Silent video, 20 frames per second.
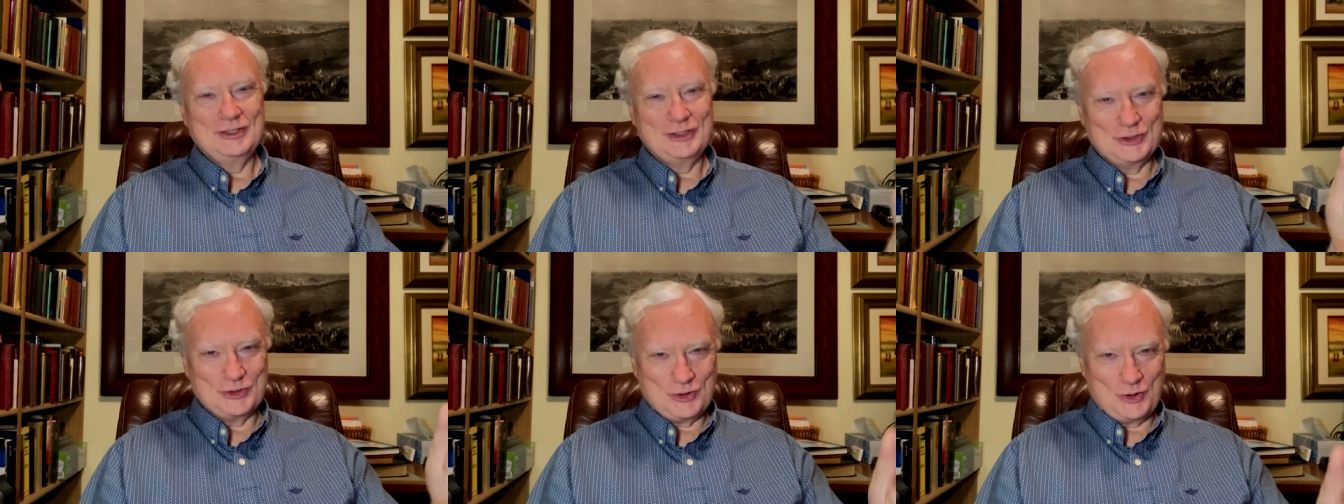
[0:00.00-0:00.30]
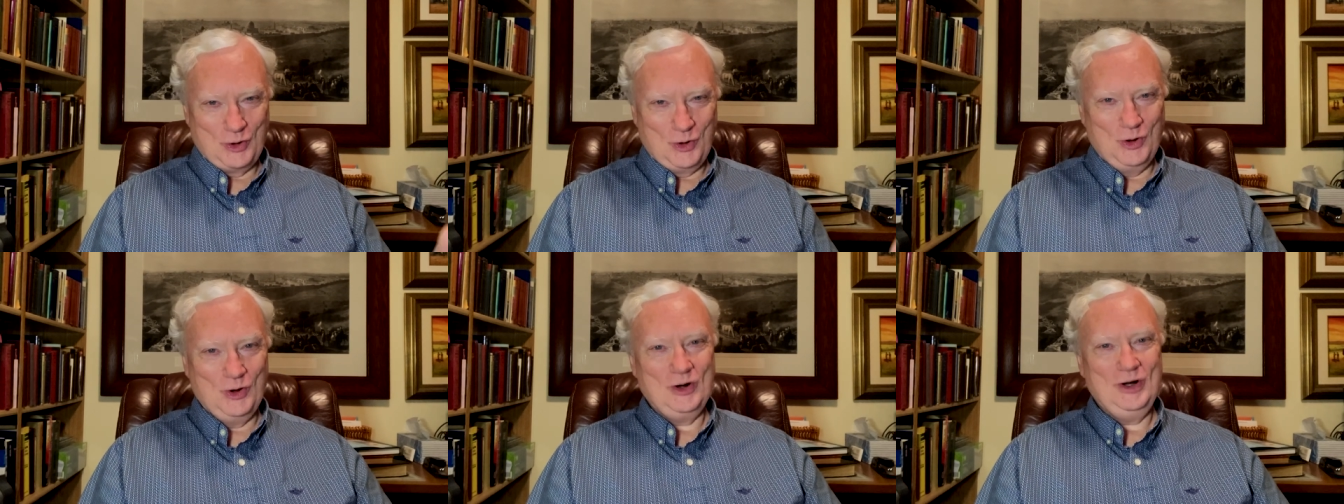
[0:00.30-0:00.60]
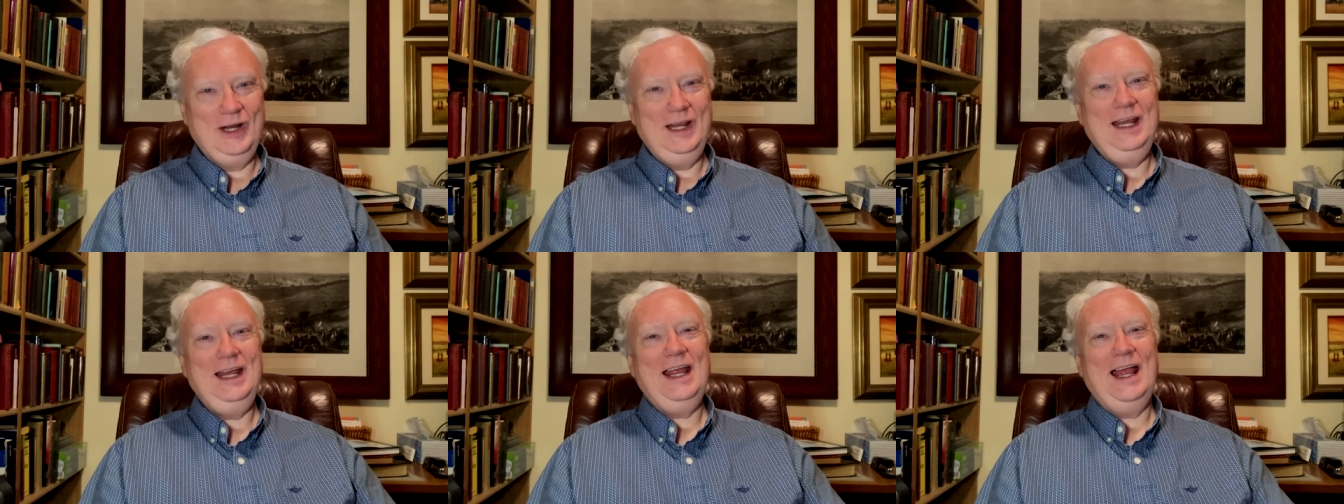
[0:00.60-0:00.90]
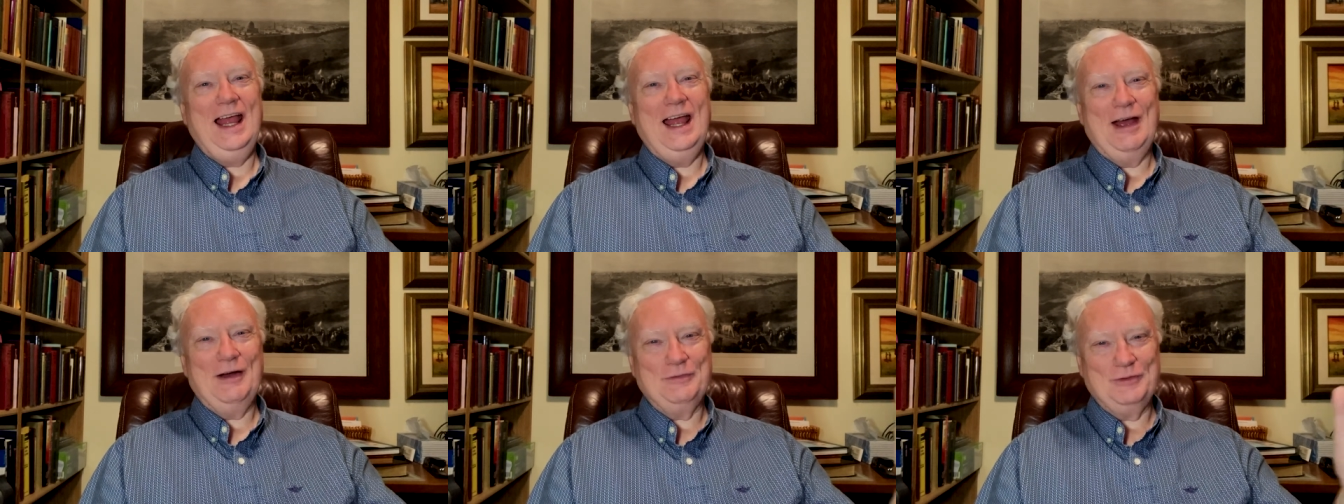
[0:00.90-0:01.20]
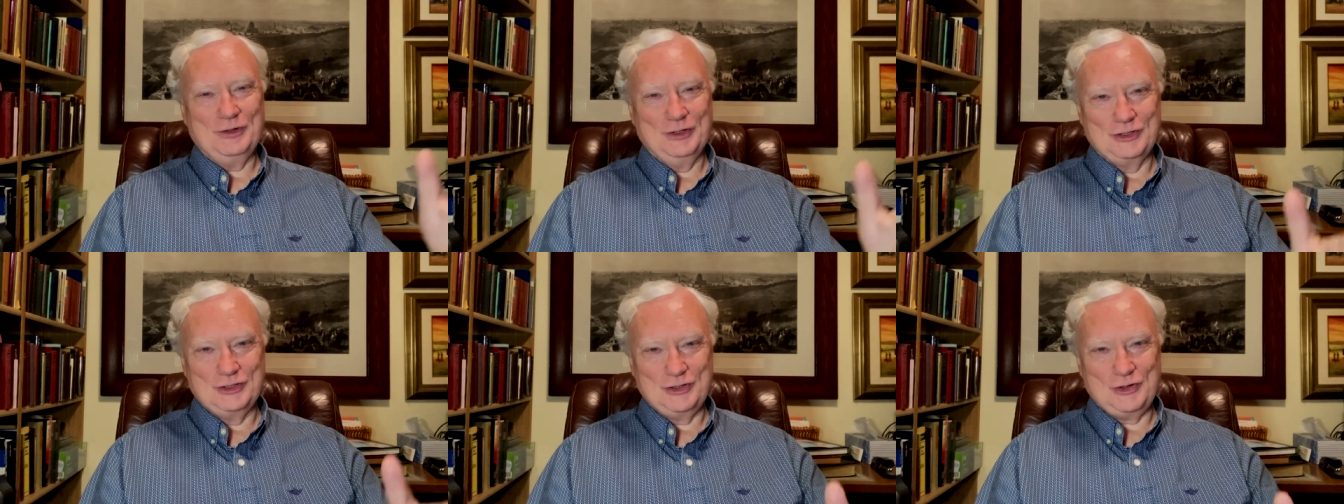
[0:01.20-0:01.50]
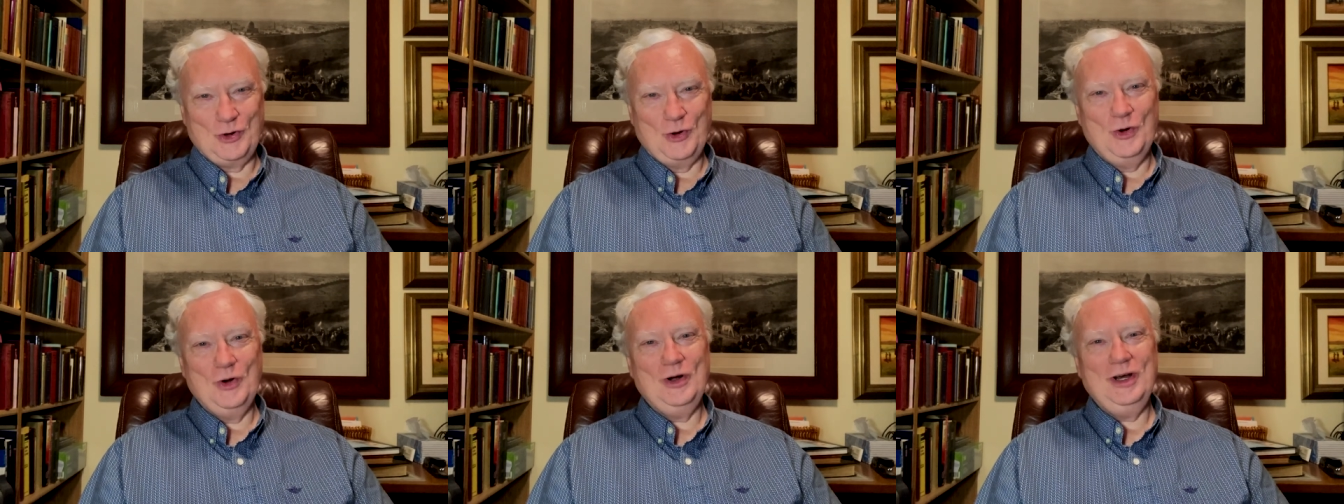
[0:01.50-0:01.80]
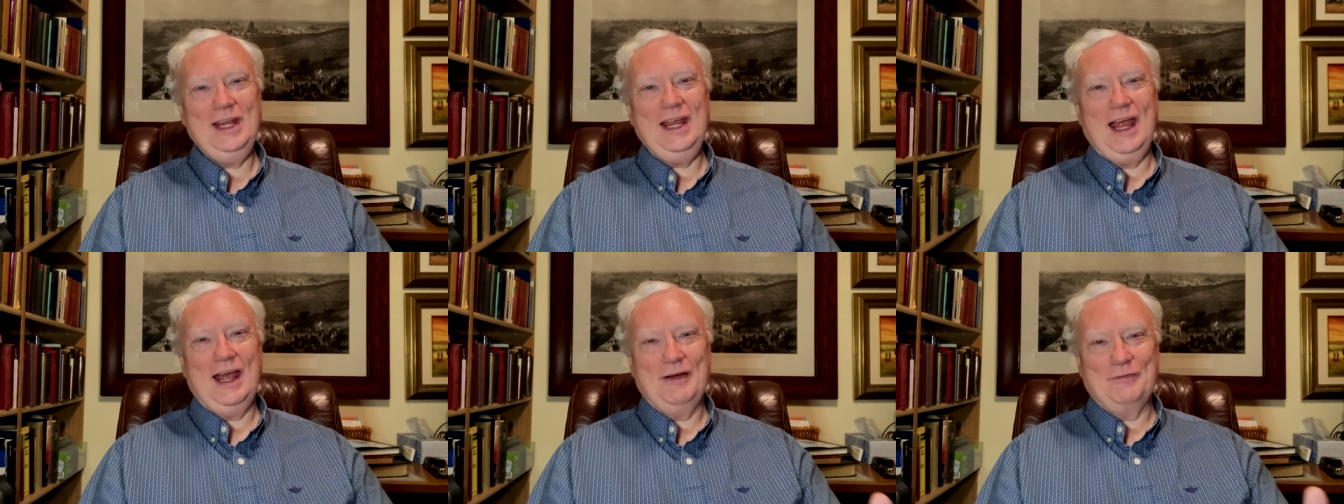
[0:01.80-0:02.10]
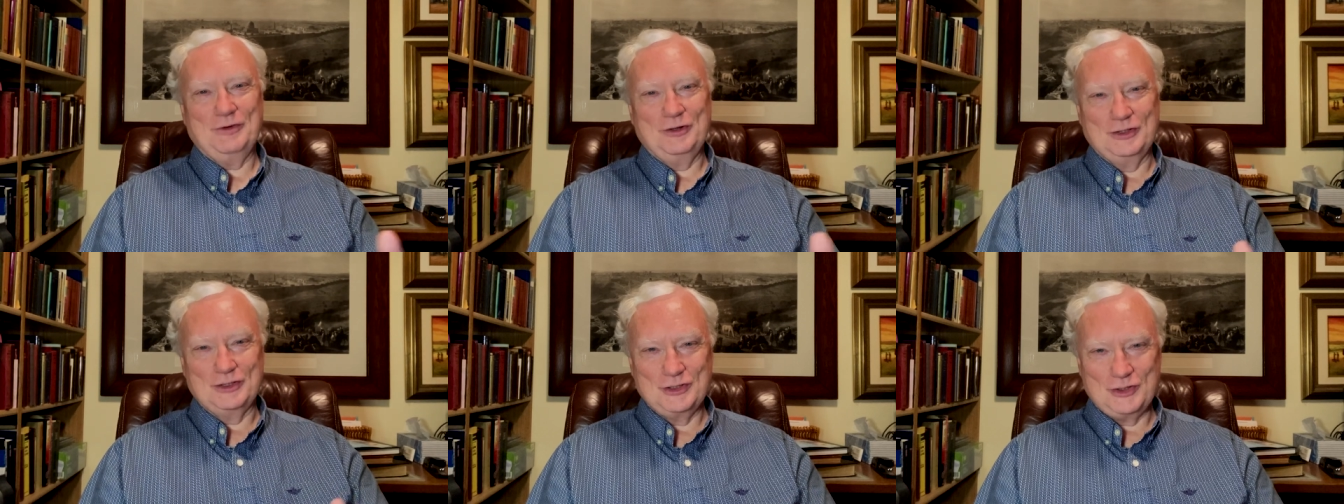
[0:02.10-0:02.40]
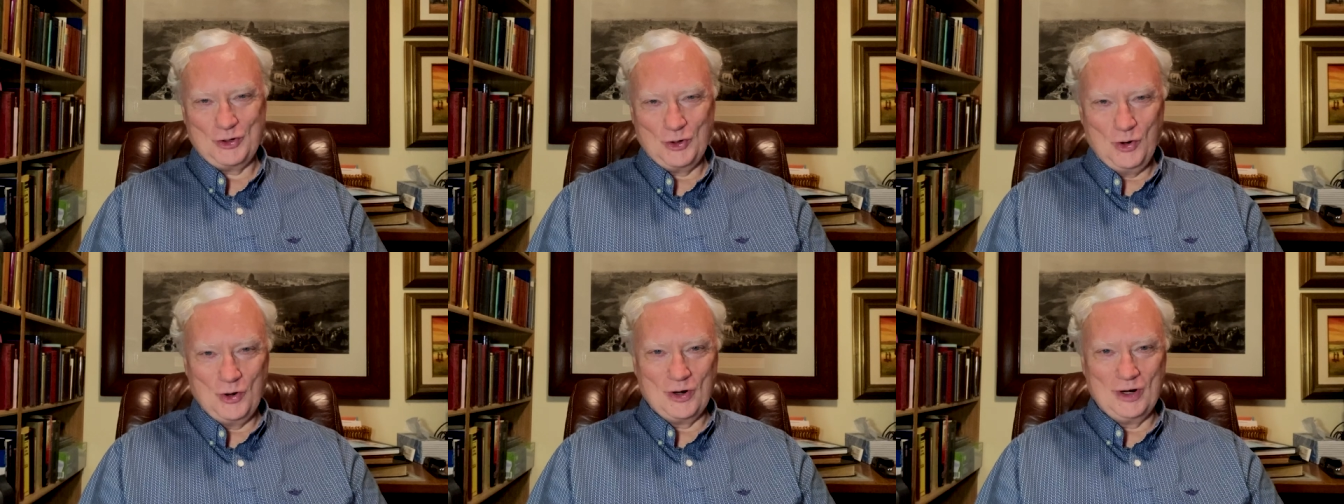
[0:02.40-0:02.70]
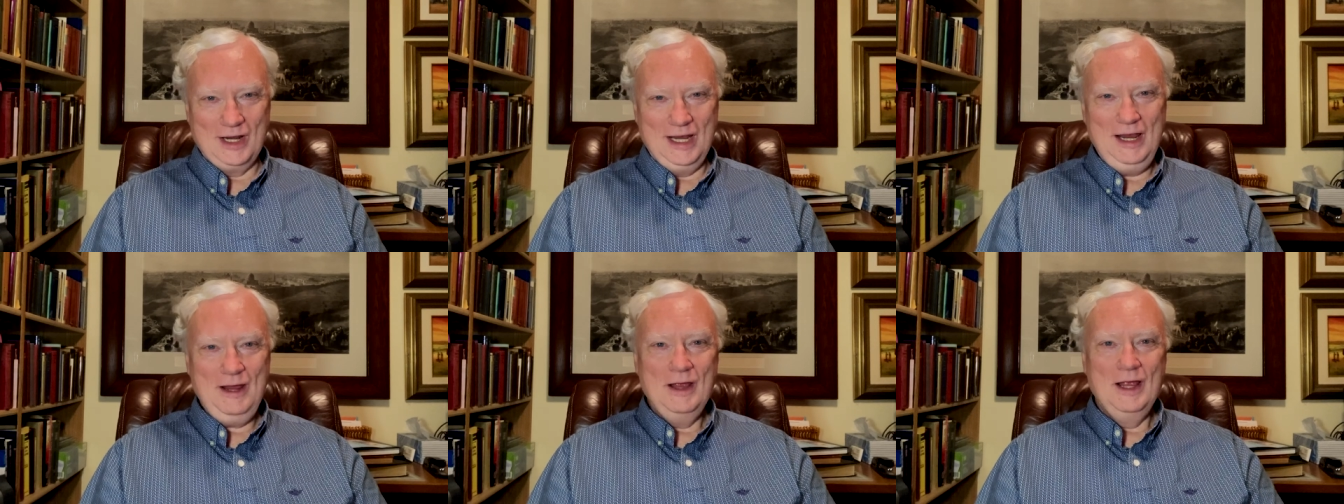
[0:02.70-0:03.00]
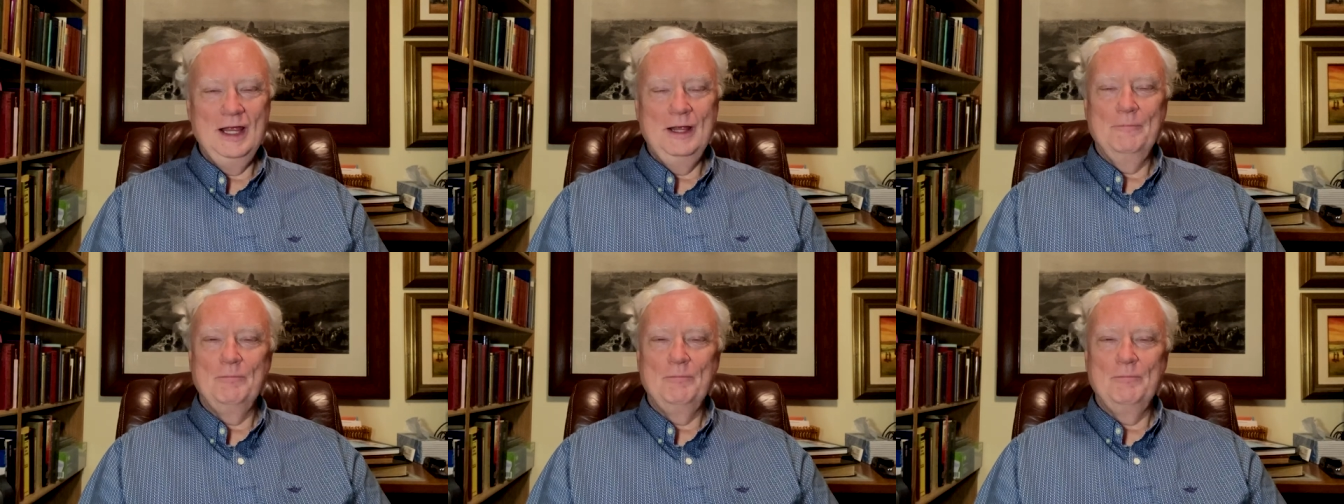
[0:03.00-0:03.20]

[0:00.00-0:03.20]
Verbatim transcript: story after story after story,